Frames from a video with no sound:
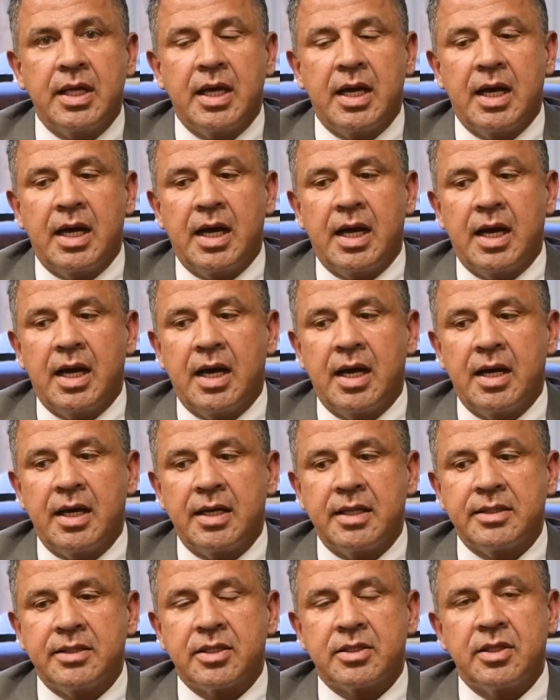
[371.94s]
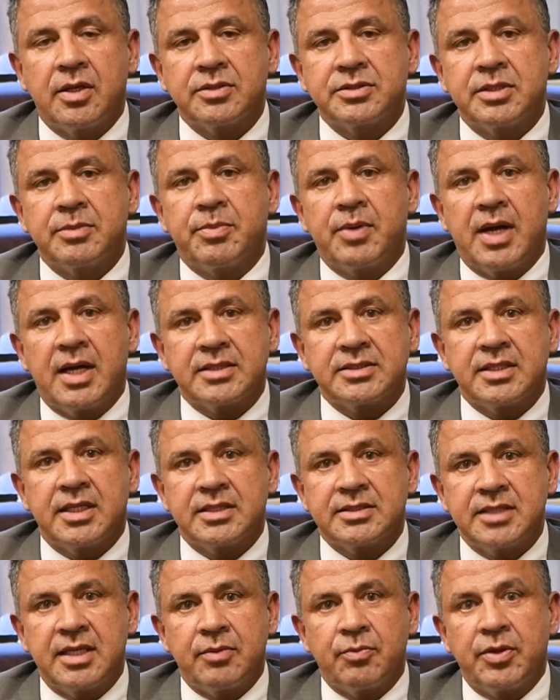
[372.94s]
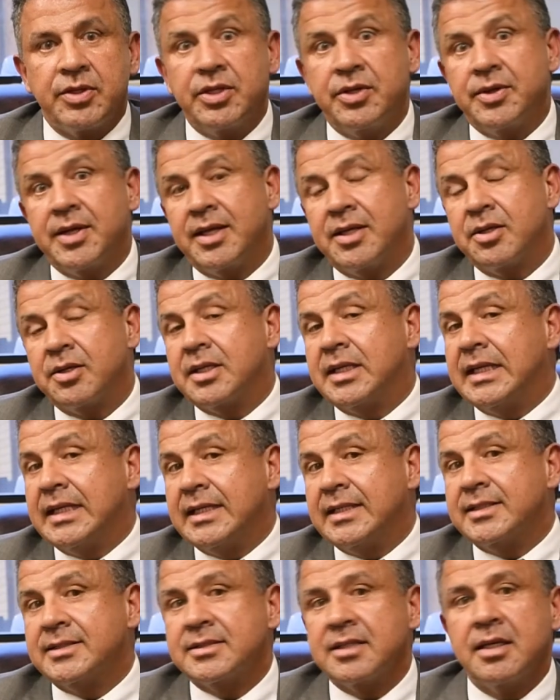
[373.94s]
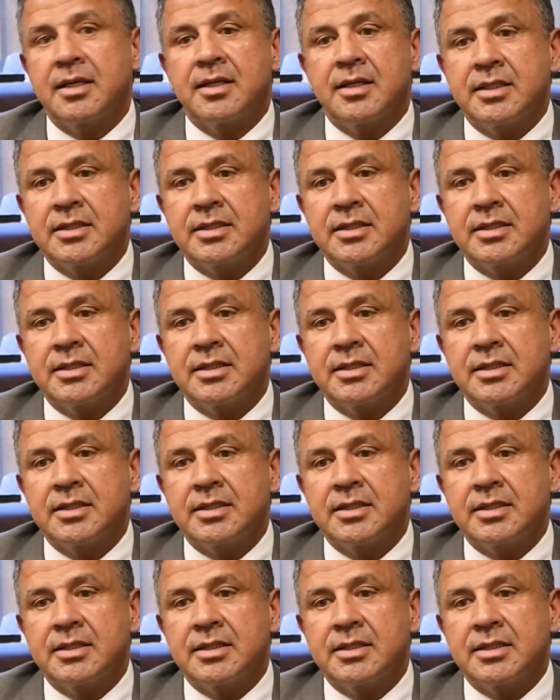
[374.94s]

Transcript: the closing process and when you get your keys.